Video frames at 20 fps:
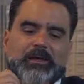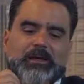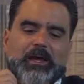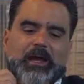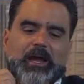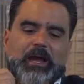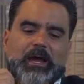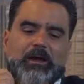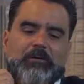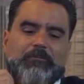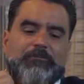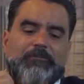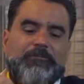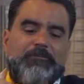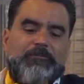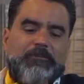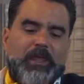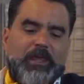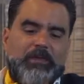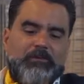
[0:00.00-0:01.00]
of
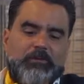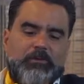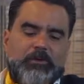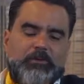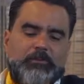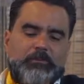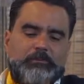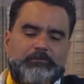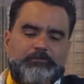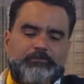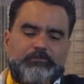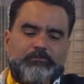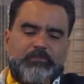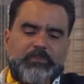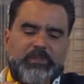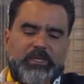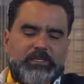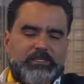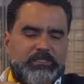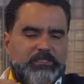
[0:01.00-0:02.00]
flavor
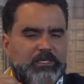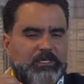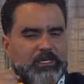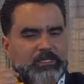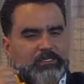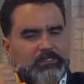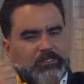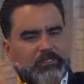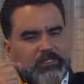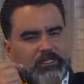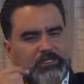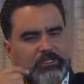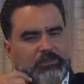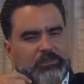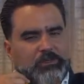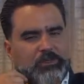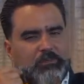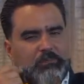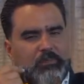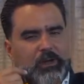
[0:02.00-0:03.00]
that it stays linger
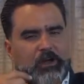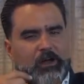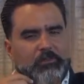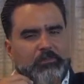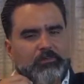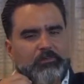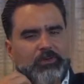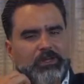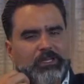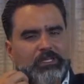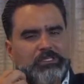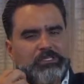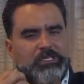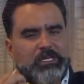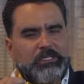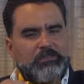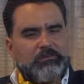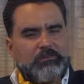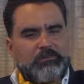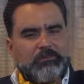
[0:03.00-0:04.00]
in your mouth, really
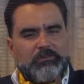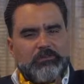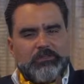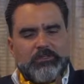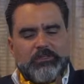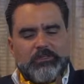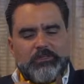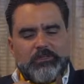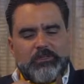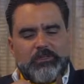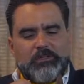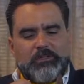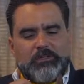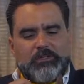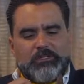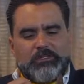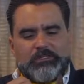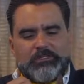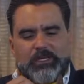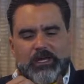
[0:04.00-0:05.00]
gentle.
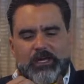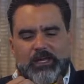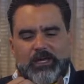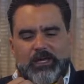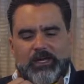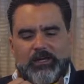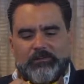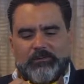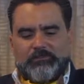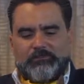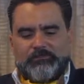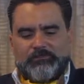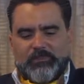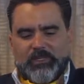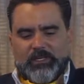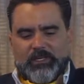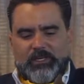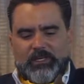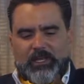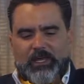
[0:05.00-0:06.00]
It's kind of
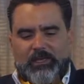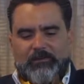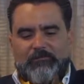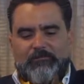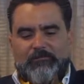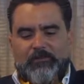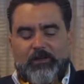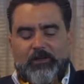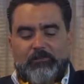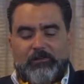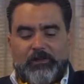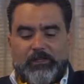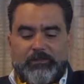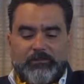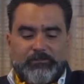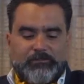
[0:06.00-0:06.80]
like velvet,